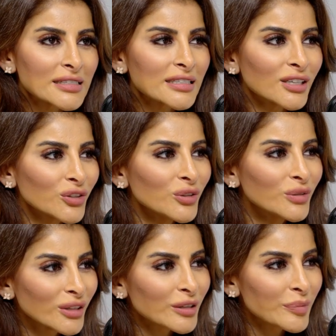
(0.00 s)
until you
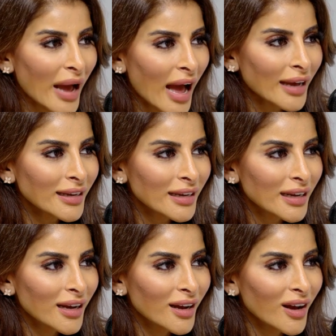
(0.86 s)
look back
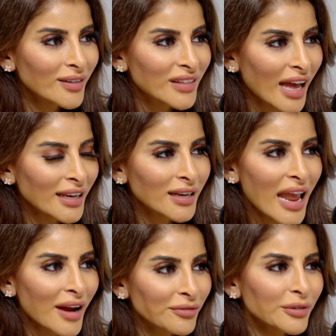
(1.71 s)
that
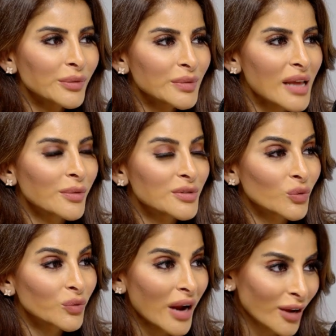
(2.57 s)
everyone I was
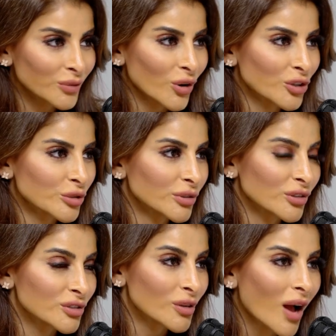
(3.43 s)
around were
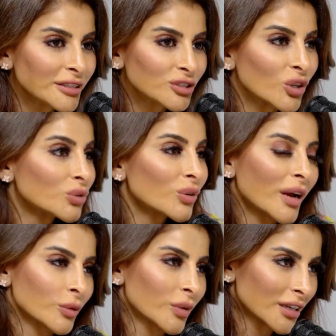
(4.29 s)
entrepreneurs. So I don't know how
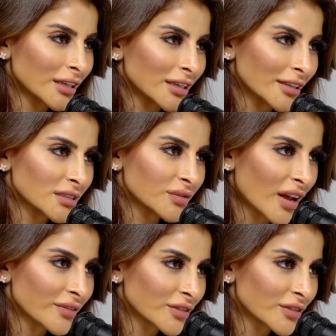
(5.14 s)
to work in a 9-to-5